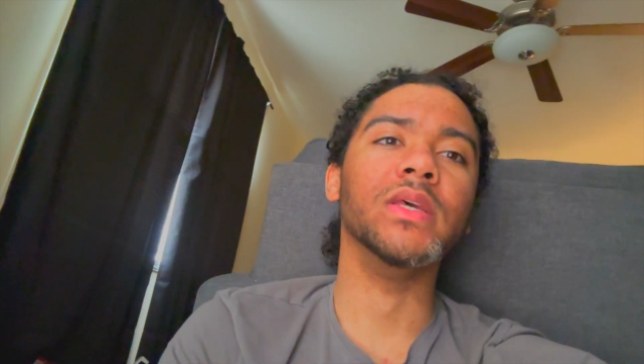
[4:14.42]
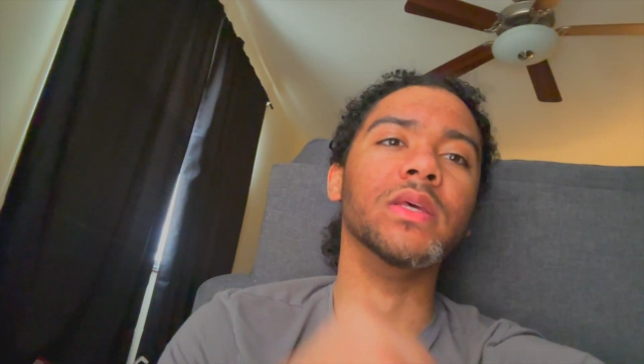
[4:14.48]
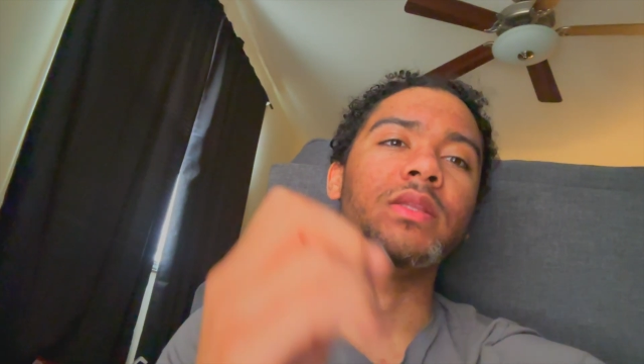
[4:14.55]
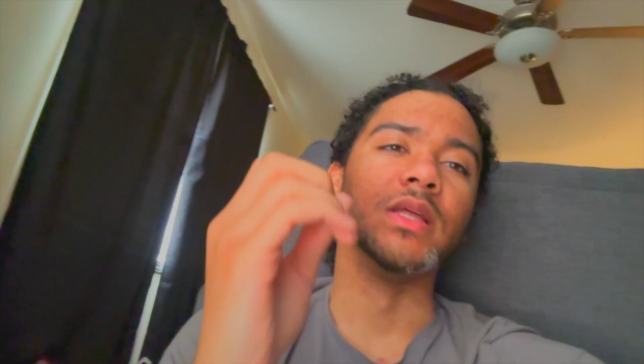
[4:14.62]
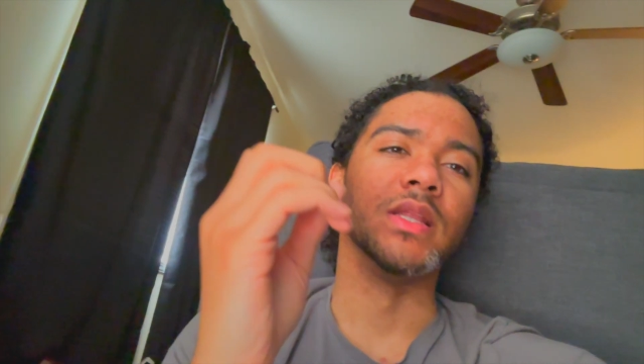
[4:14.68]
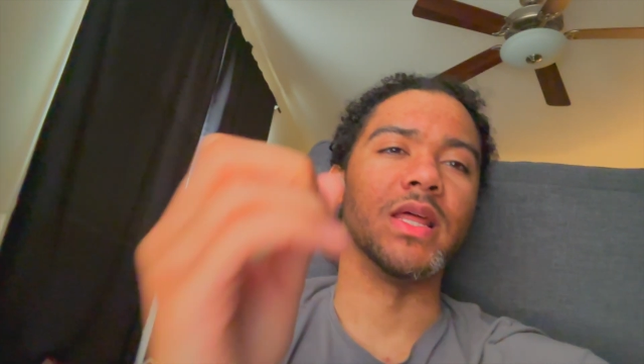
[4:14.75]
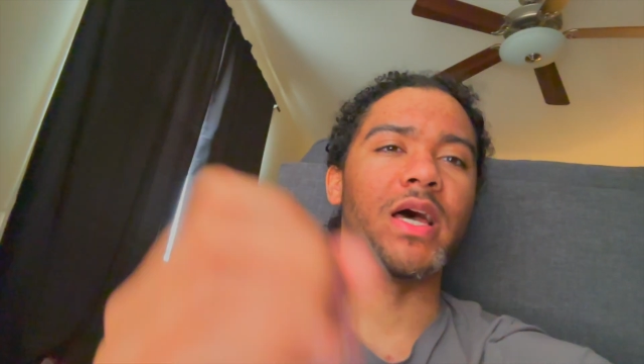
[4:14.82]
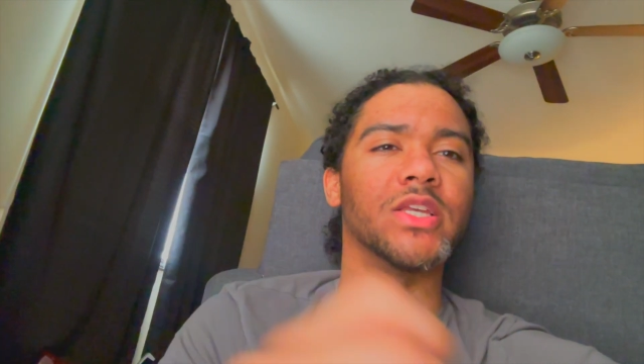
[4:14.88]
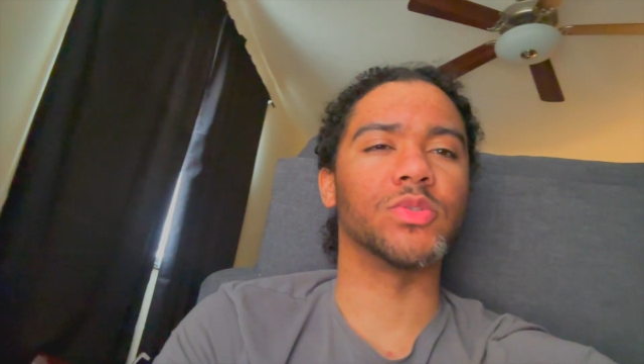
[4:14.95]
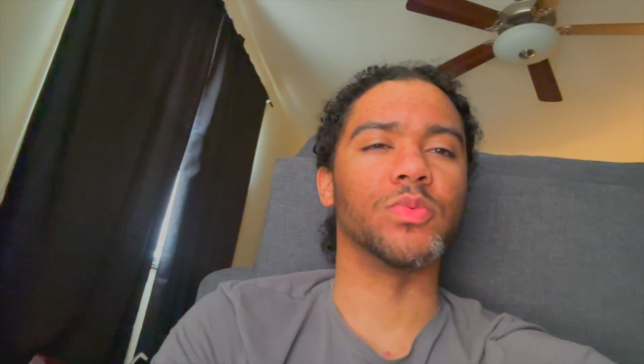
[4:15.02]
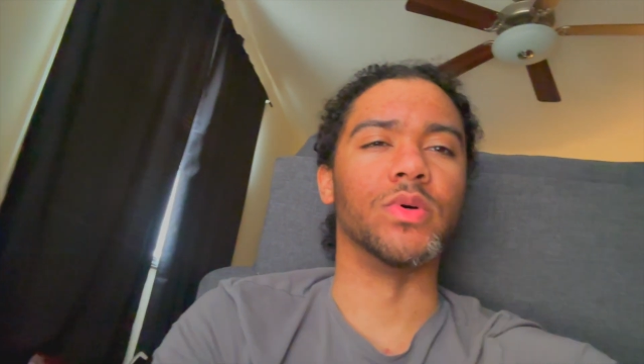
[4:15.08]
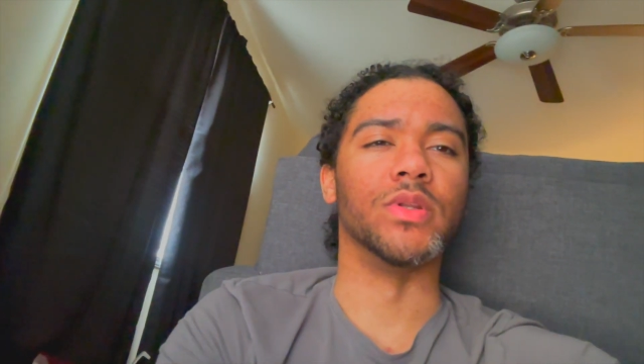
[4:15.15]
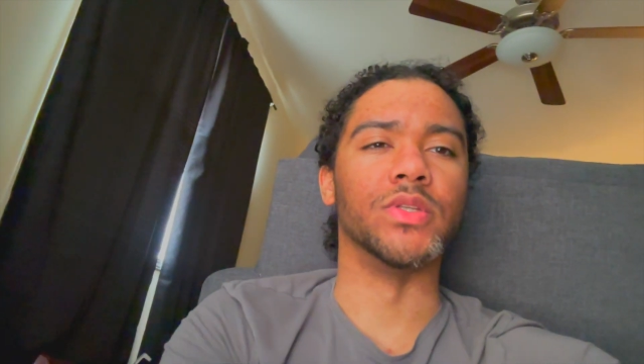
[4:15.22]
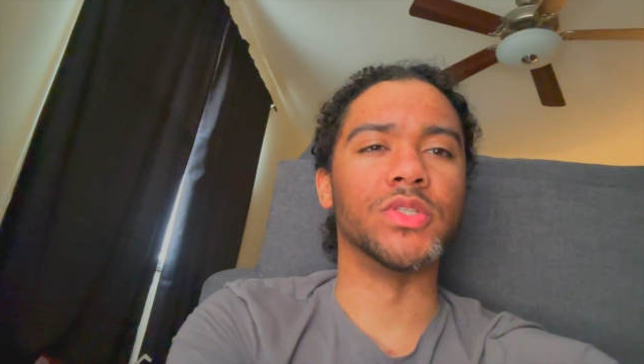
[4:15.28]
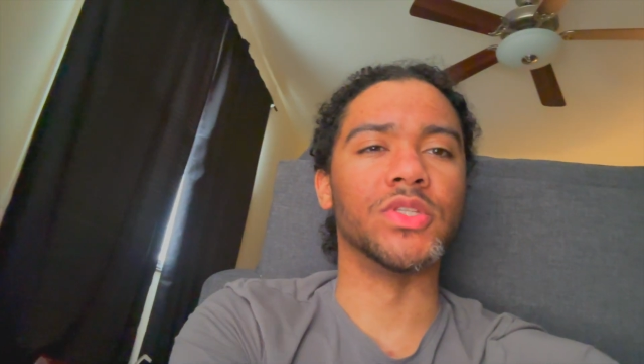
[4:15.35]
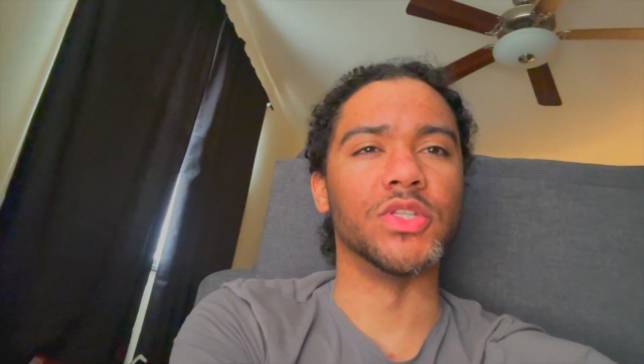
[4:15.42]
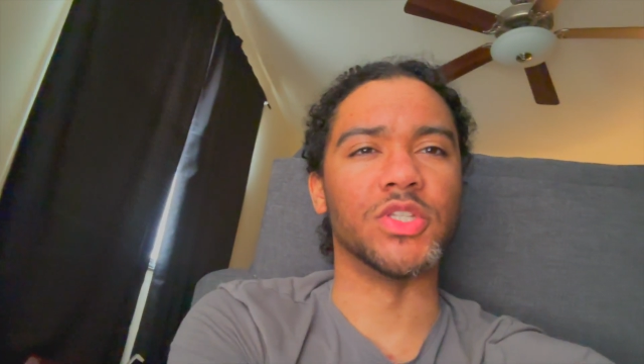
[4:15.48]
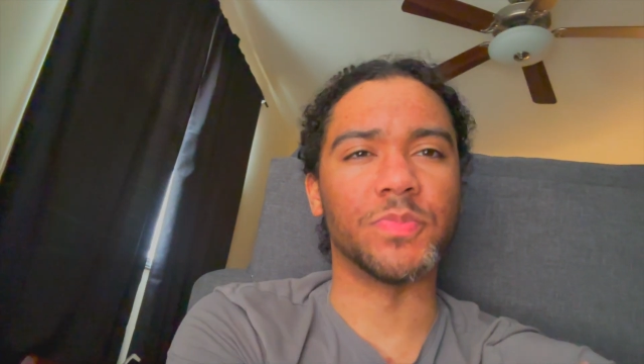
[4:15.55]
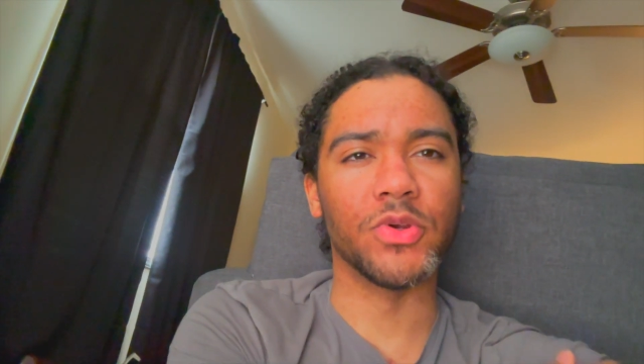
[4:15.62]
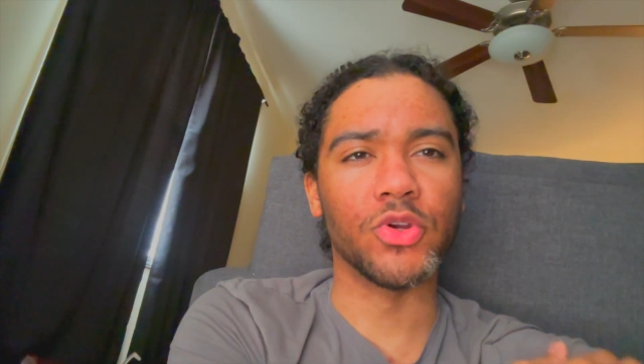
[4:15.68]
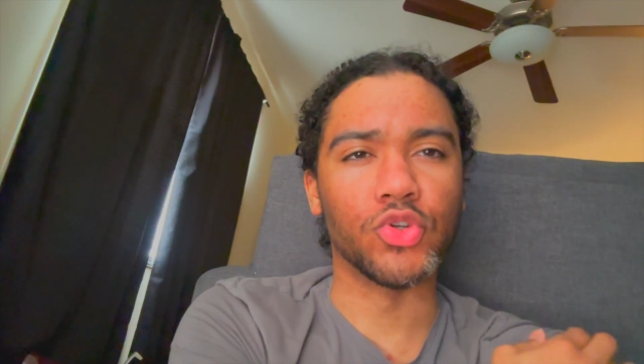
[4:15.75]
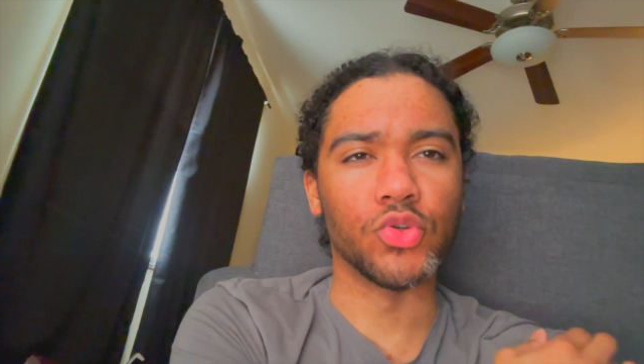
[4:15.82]
The last one, the
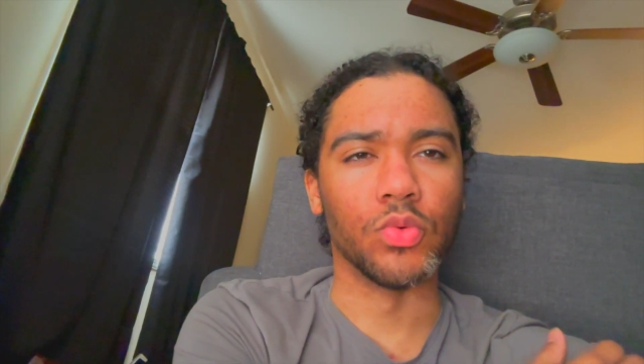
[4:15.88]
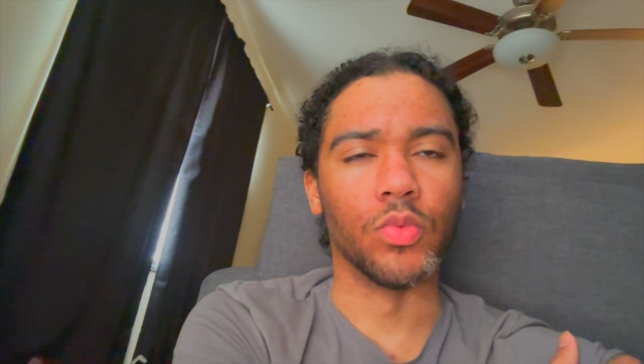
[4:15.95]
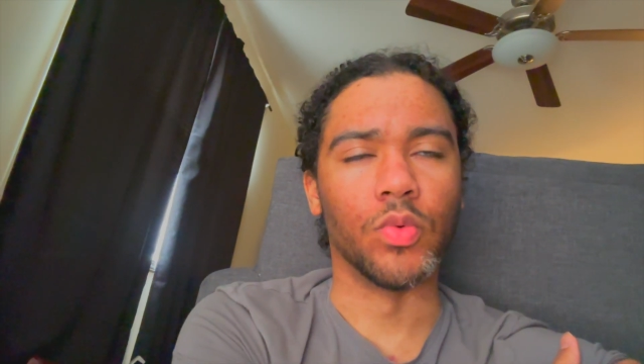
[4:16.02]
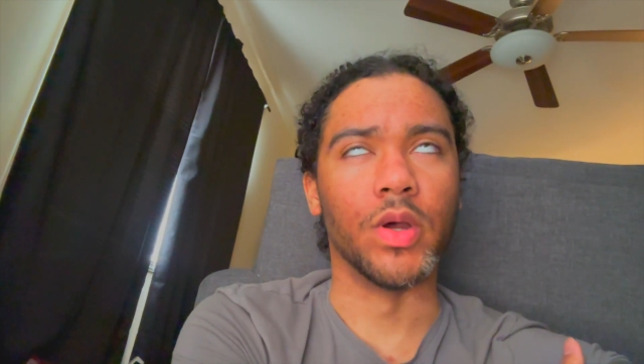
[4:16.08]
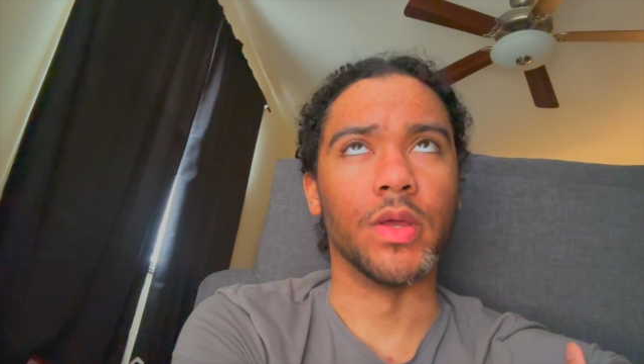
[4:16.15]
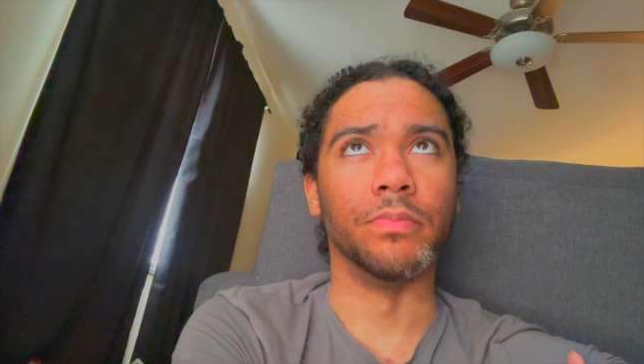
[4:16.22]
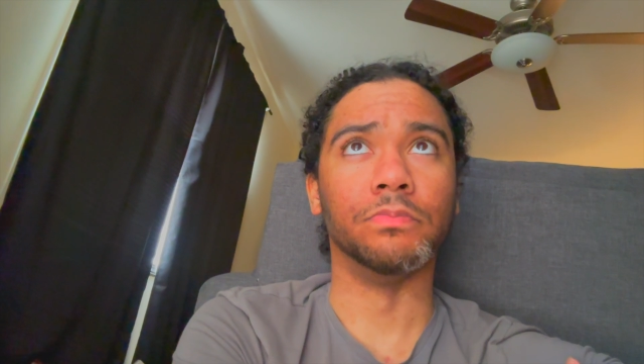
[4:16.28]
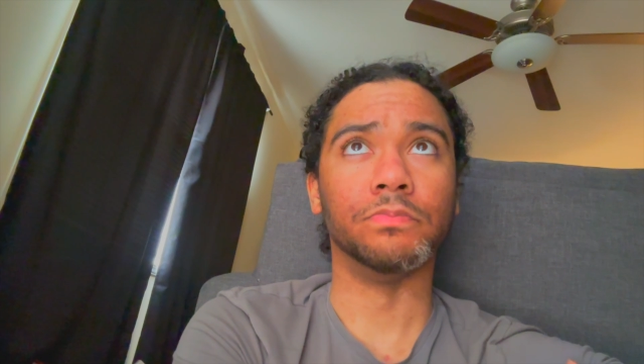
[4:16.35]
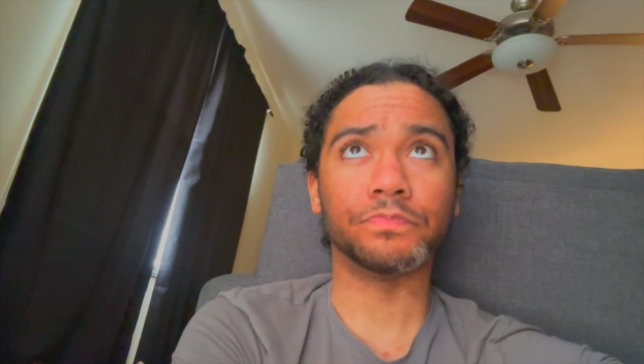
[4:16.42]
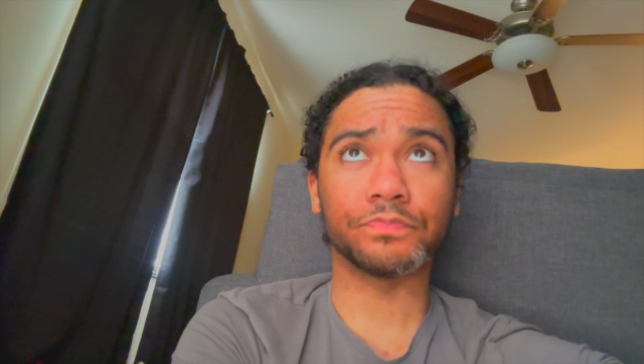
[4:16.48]
spiritual one,